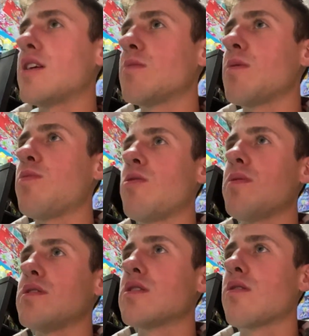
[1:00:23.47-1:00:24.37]
Let me pull up
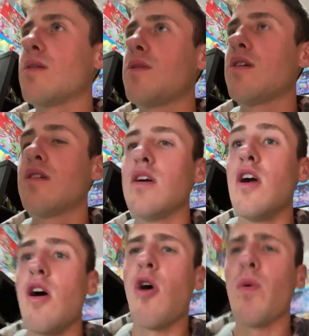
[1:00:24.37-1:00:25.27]
Instagram here.
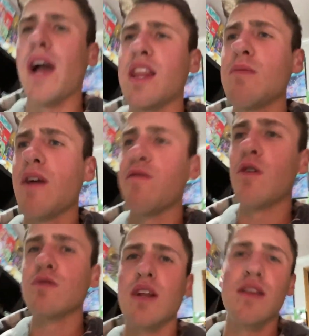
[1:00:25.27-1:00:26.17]
Oh, wait, I think my
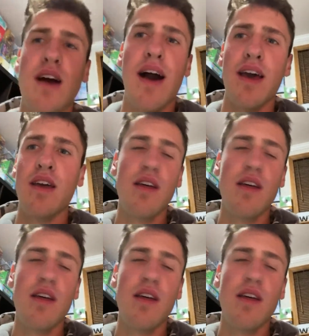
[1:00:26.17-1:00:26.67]
phone's going to die.